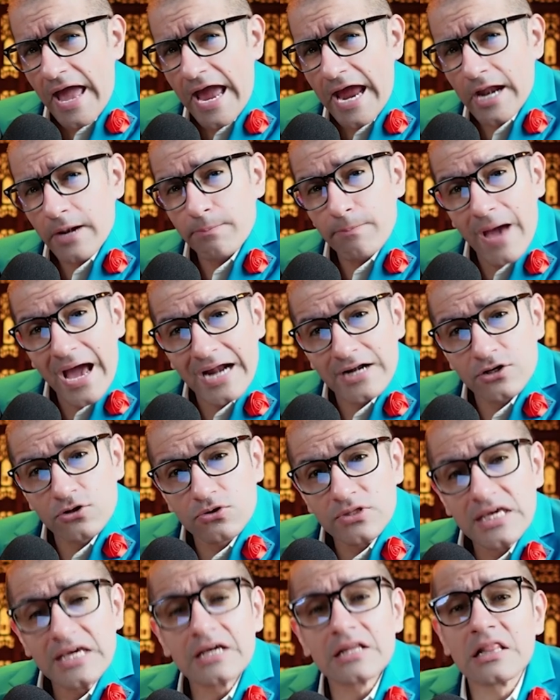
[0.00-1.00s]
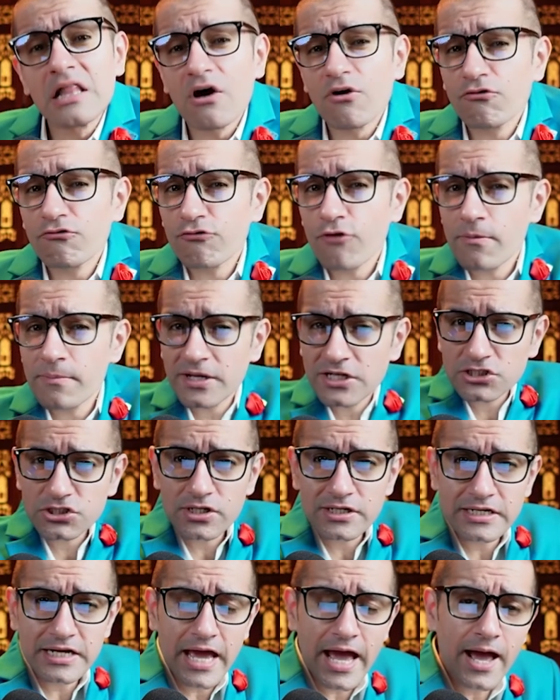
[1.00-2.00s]
head back to the
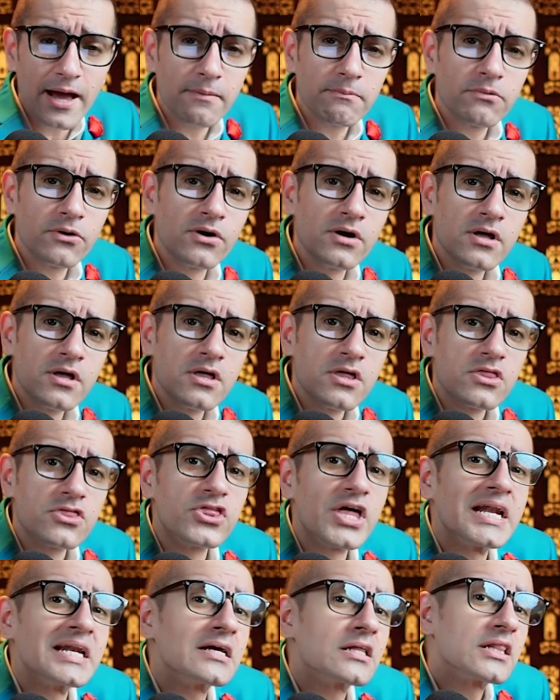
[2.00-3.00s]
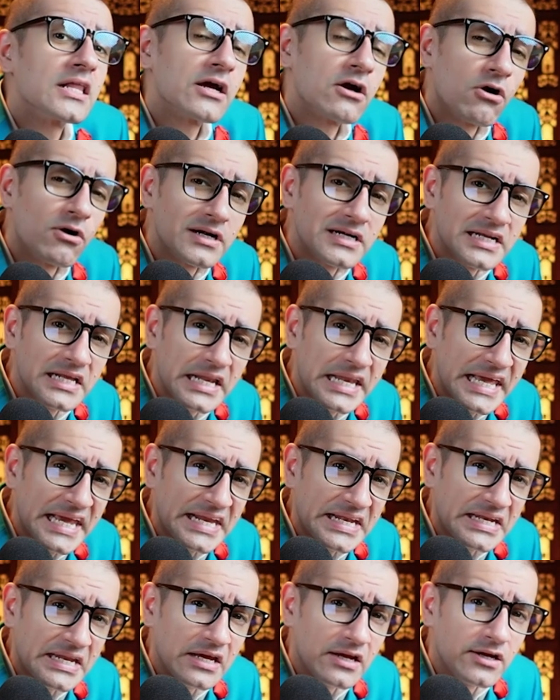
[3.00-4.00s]
CloudFormation tab, then click on
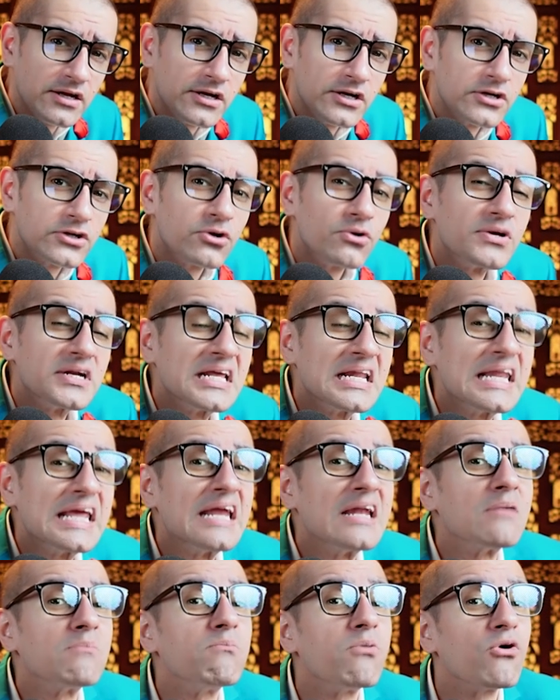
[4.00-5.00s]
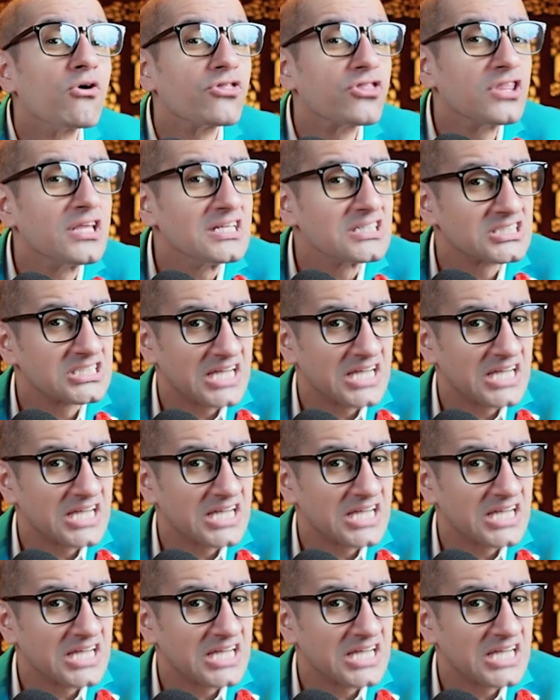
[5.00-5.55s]
delete to delete both the